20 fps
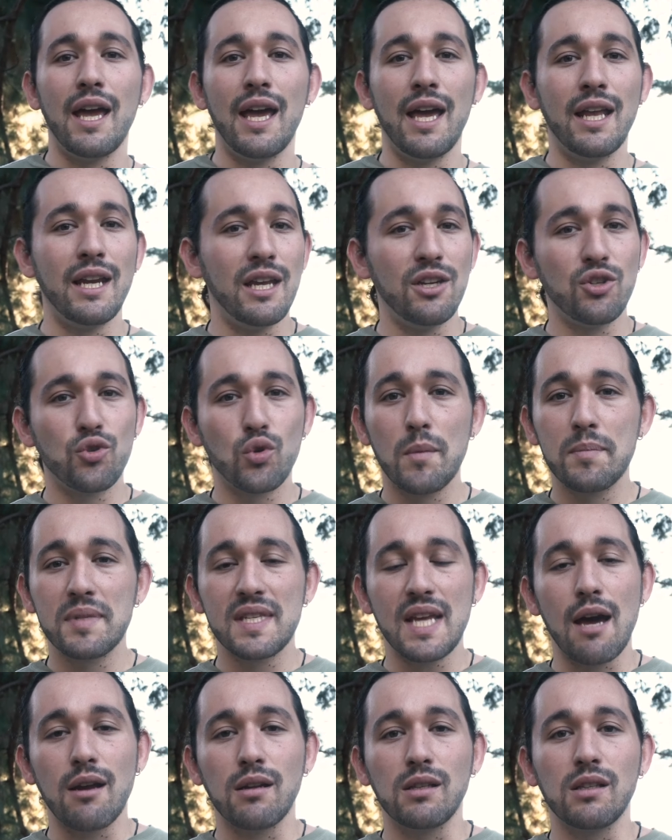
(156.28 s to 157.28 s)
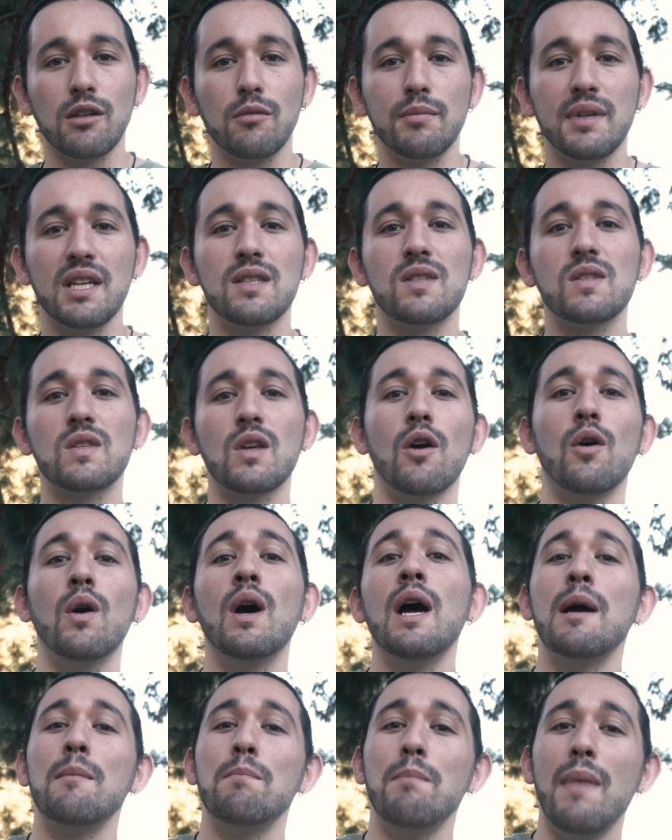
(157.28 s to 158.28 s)
and it trips out a little bit, so
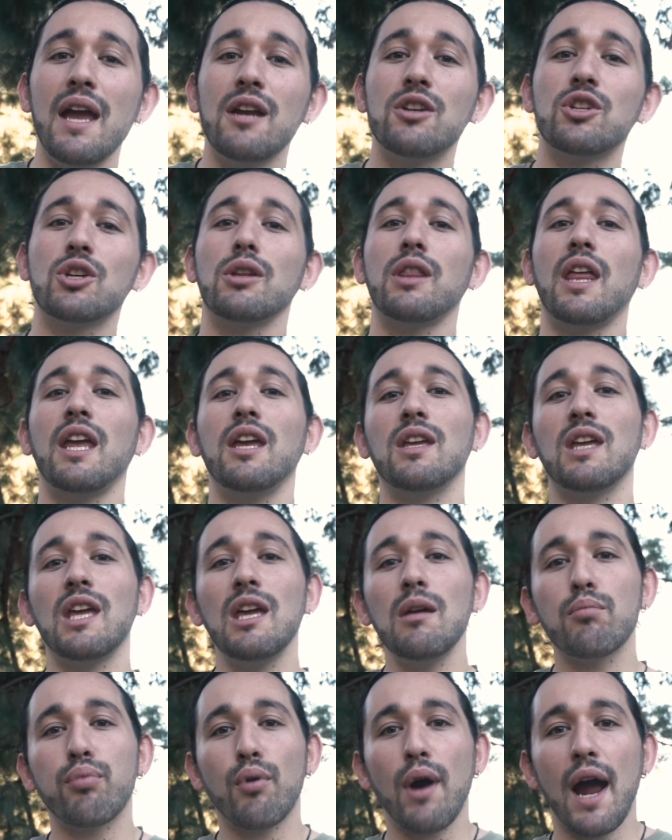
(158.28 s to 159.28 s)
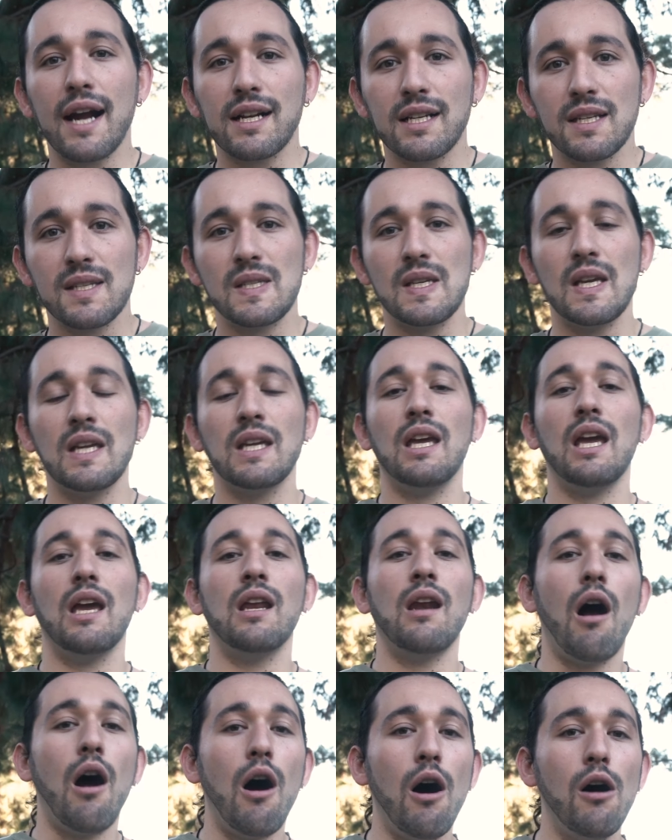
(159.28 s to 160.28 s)
make sure that you keep practicing.
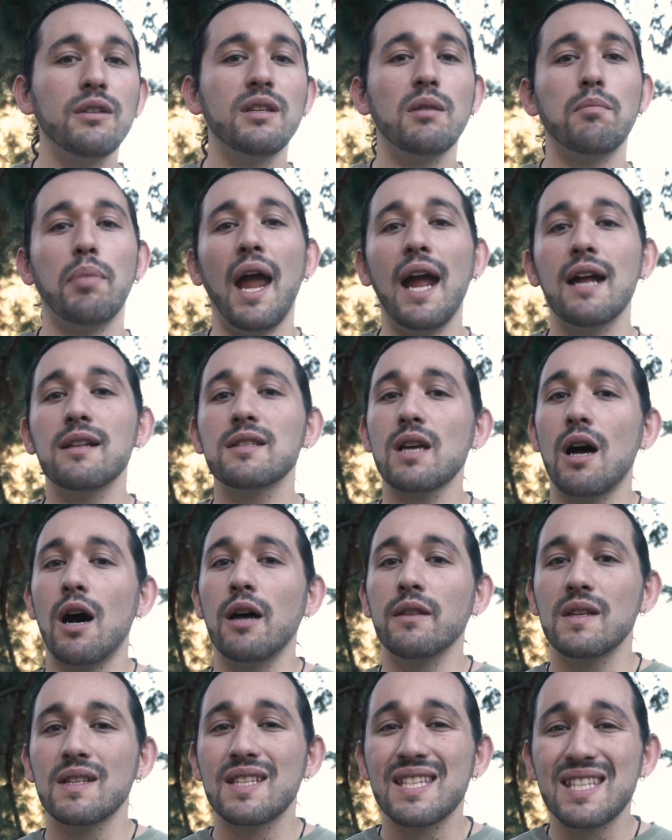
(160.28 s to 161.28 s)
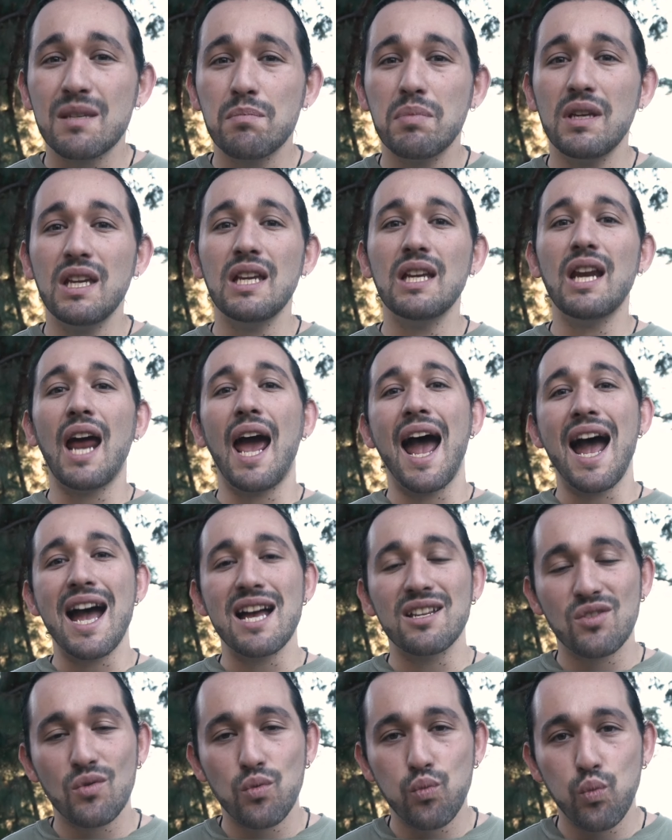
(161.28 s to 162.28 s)
It all depends on the speed
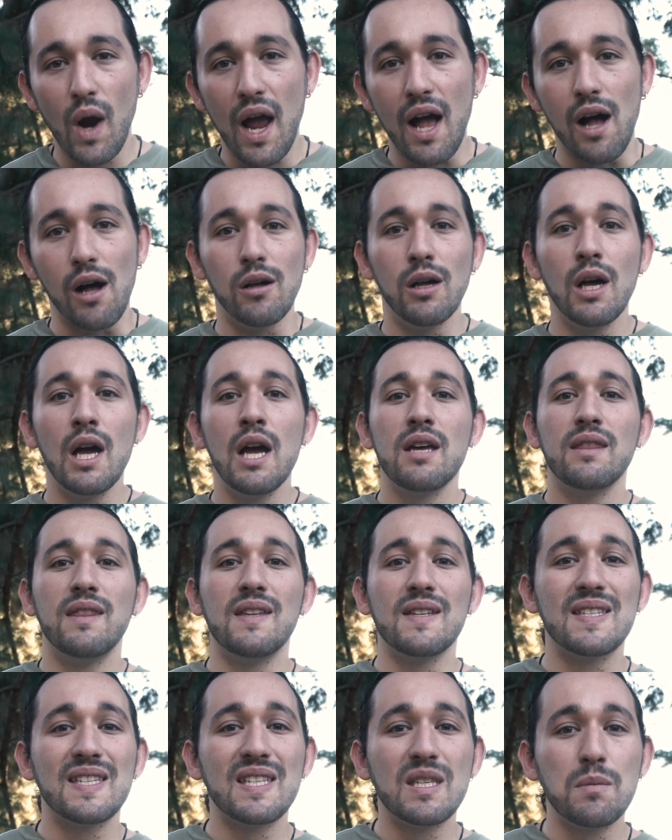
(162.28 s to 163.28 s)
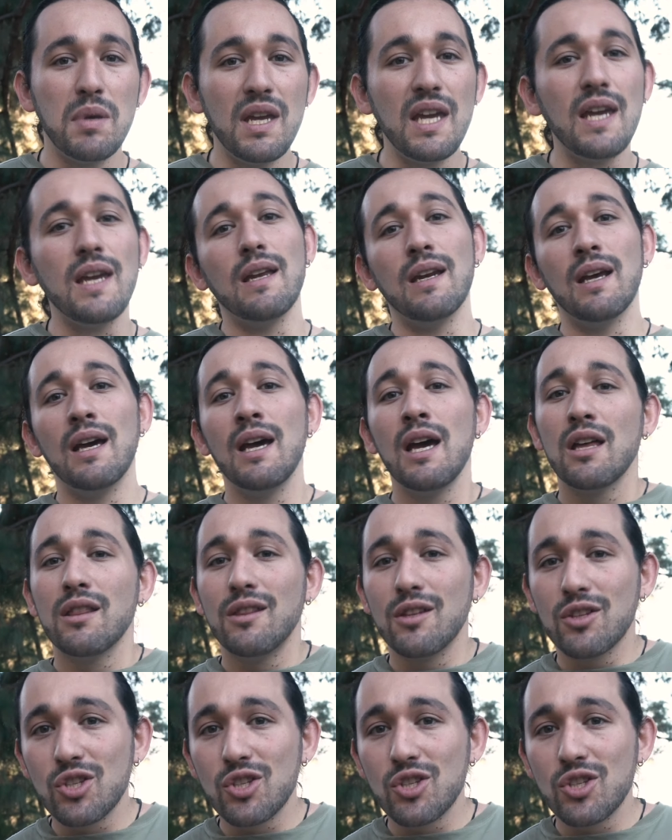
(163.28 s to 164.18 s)
as well. The speed, the